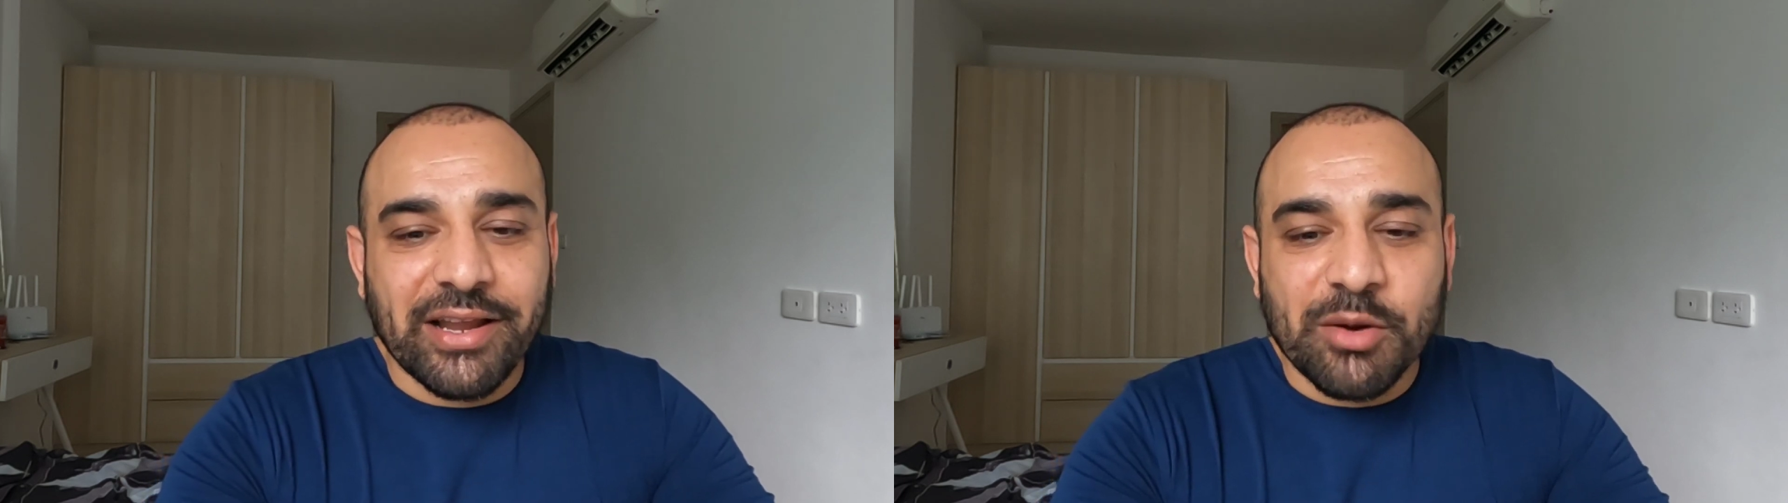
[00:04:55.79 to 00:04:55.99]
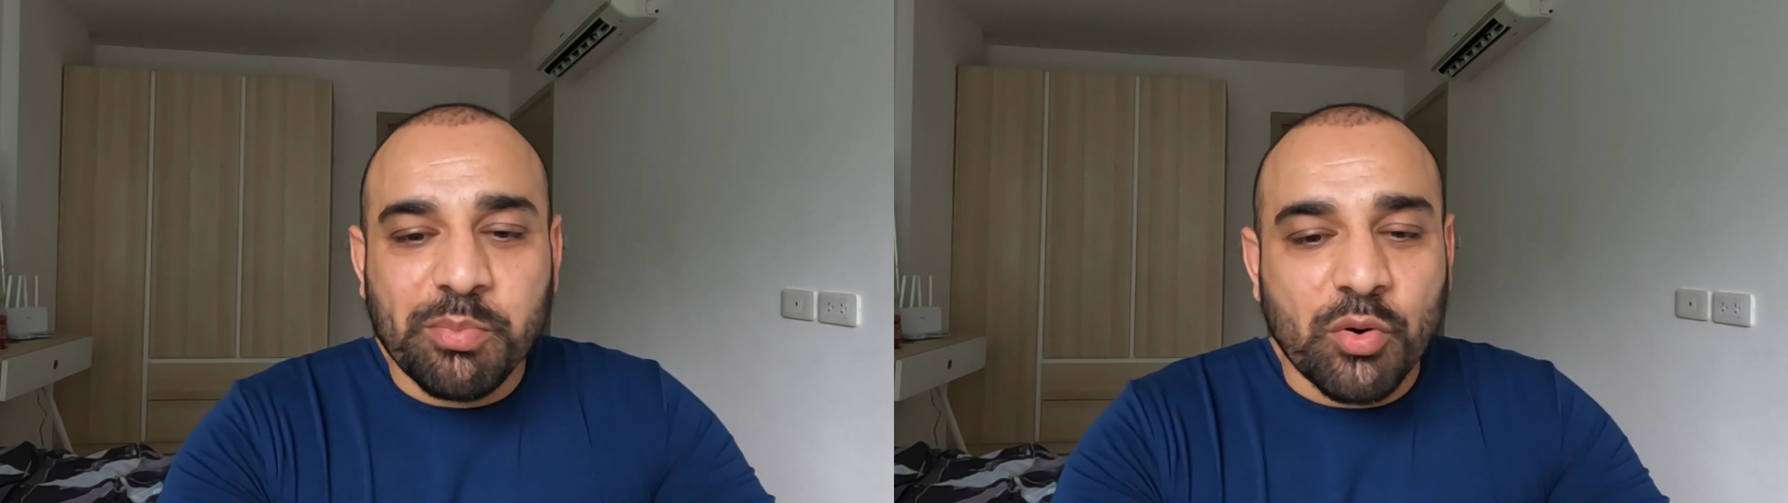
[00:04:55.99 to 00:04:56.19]

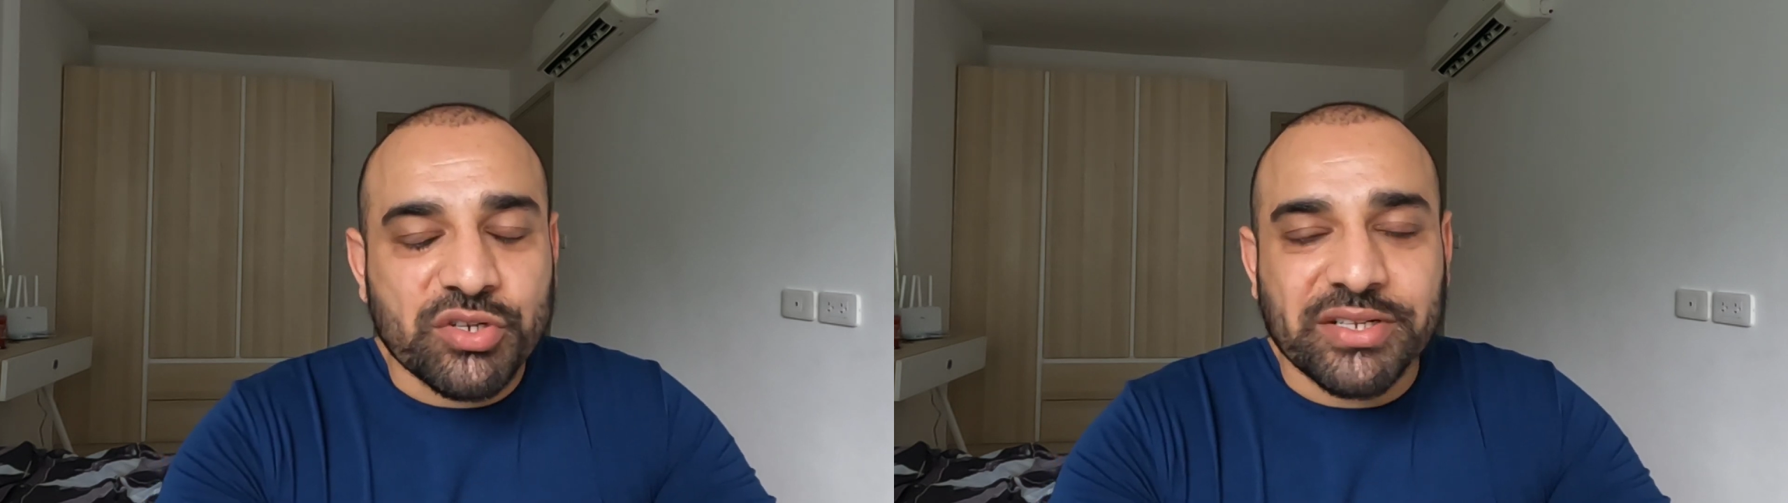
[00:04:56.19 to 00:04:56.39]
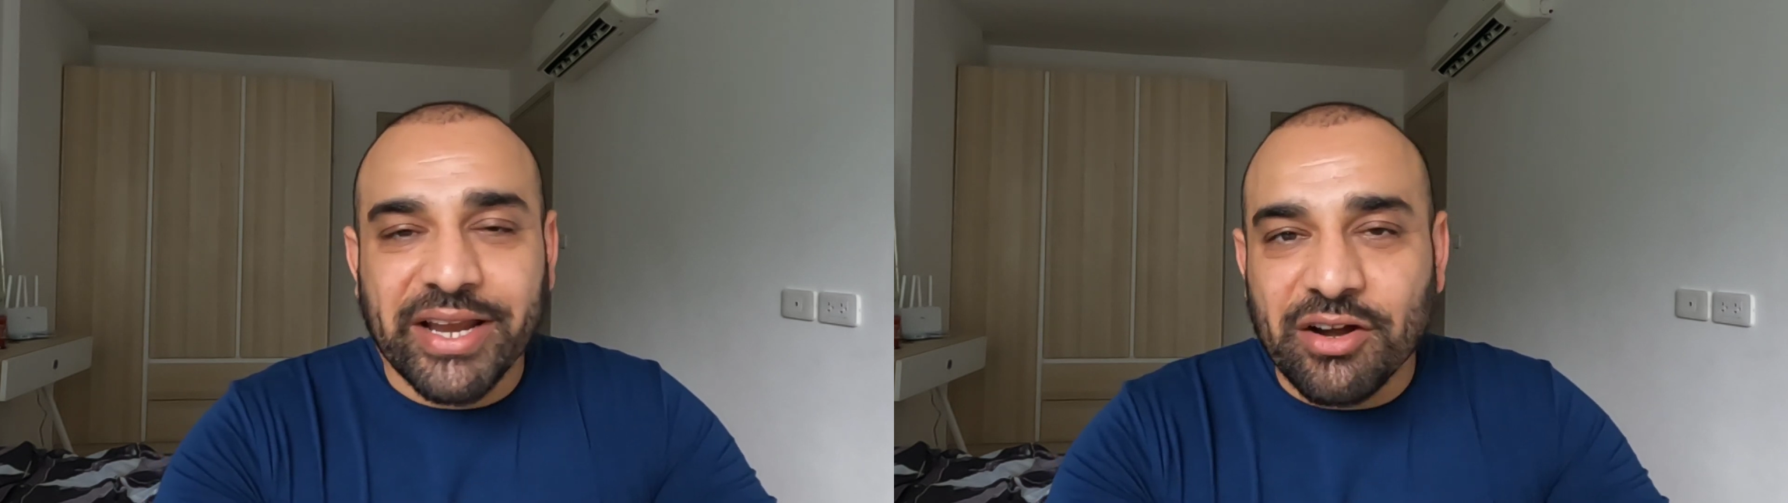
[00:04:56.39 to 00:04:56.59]

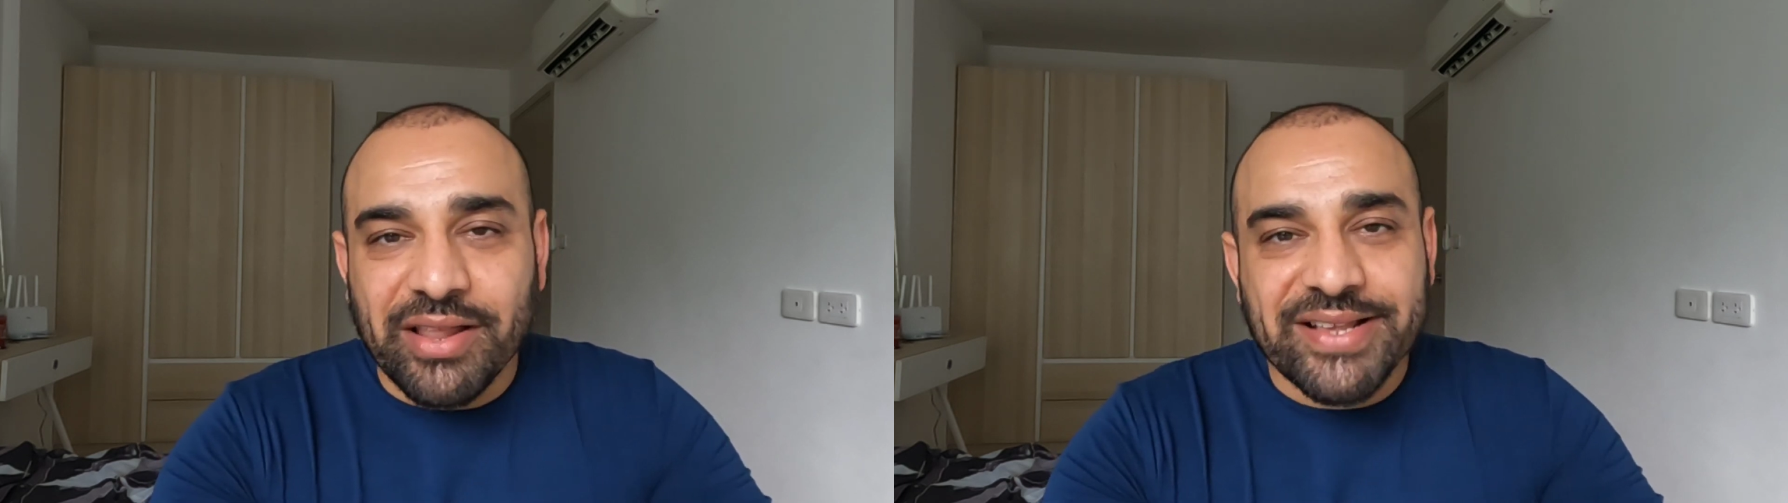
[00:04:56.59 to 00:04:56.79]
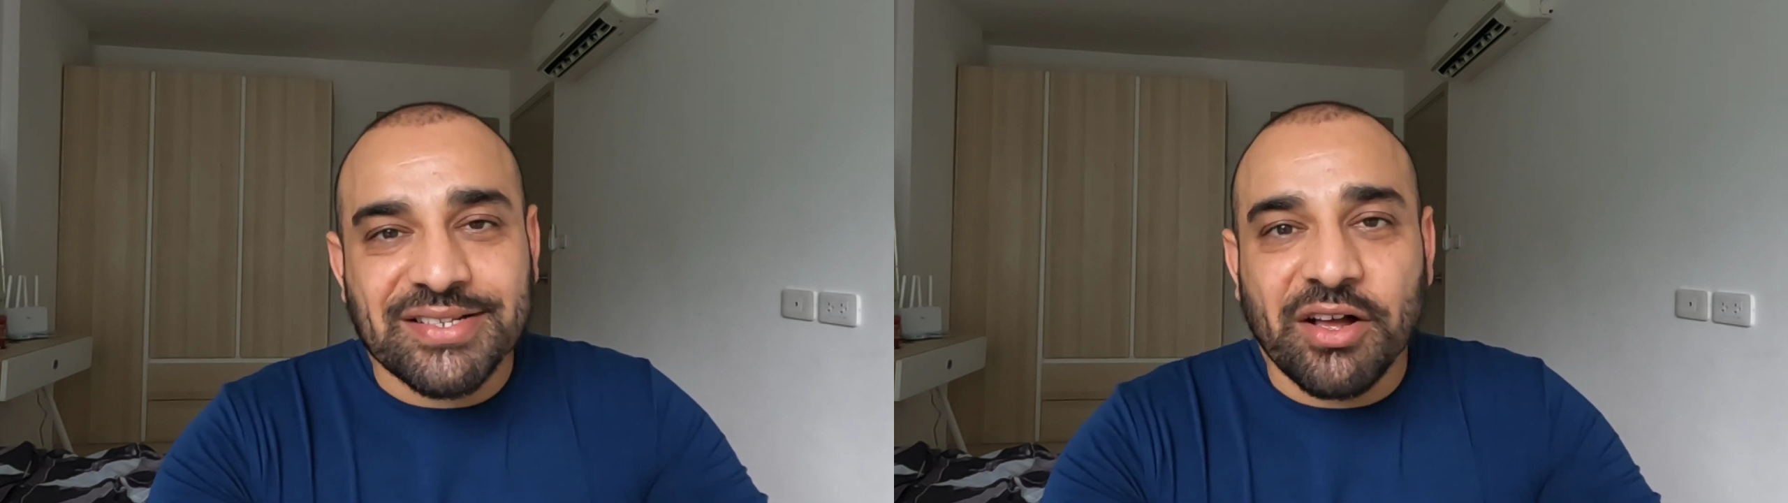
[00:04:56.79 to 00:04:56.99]
airports and
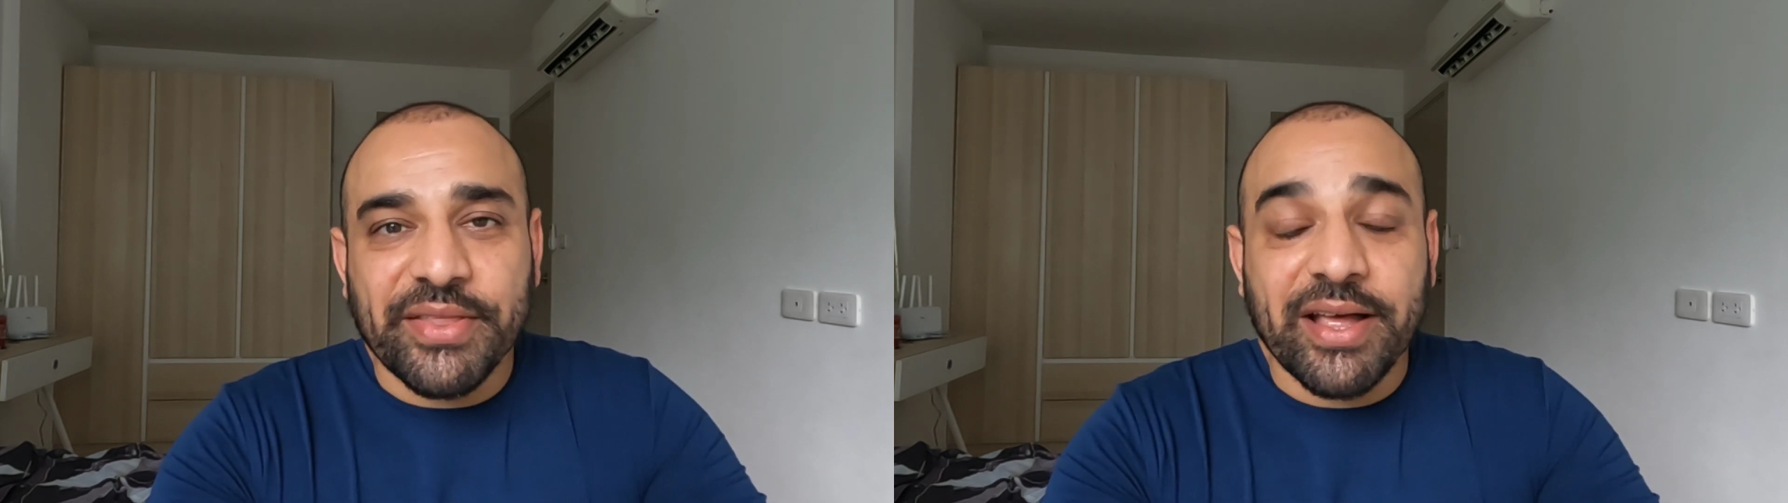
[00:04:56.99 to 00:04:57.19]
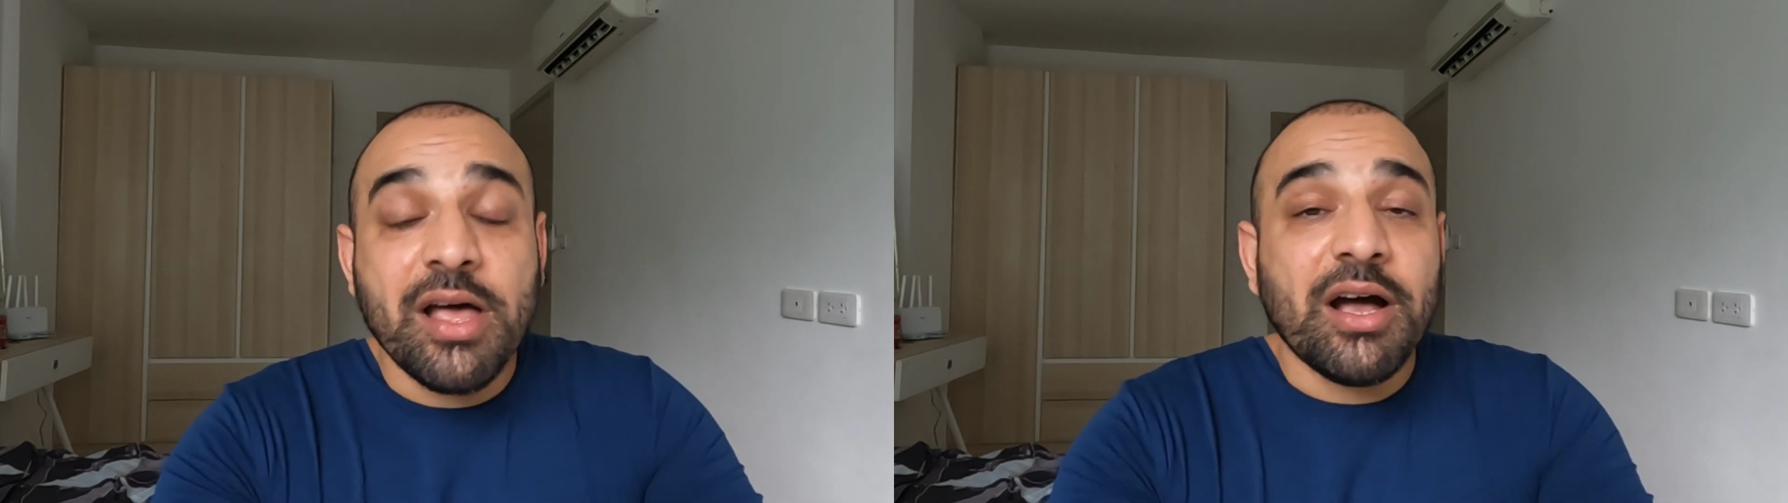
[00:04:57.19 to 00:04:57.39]
airlines and all
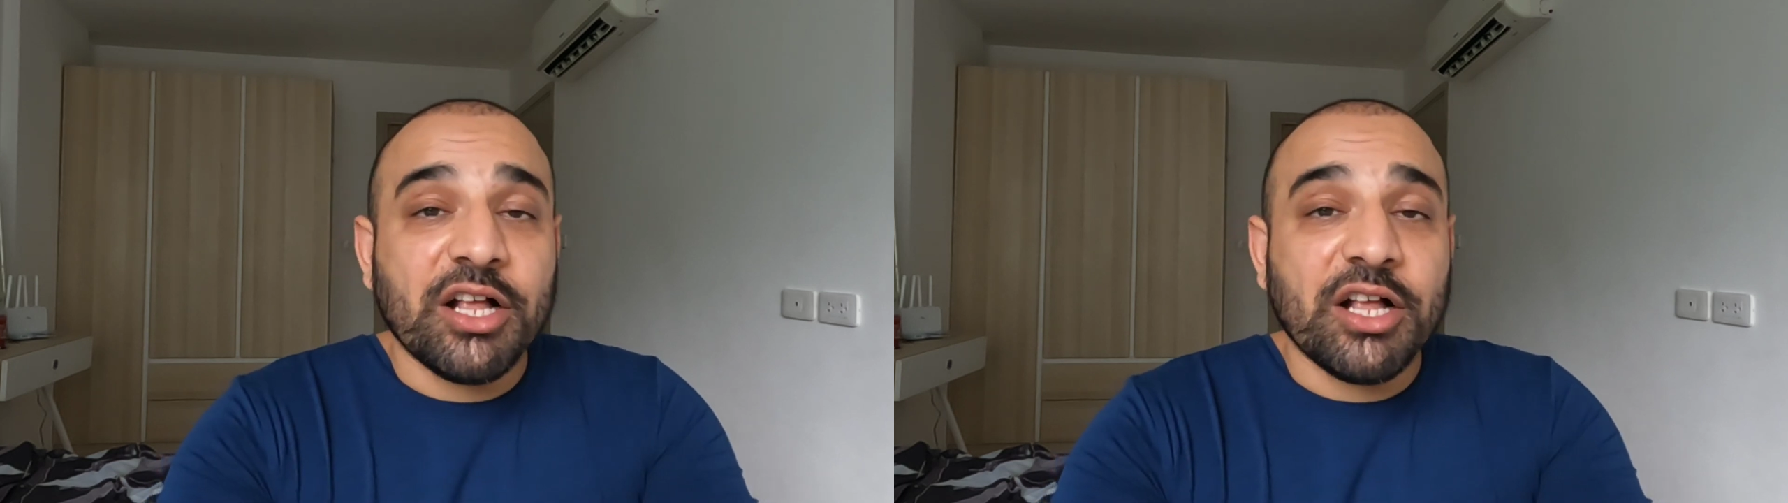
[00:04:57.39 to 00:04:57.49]
that.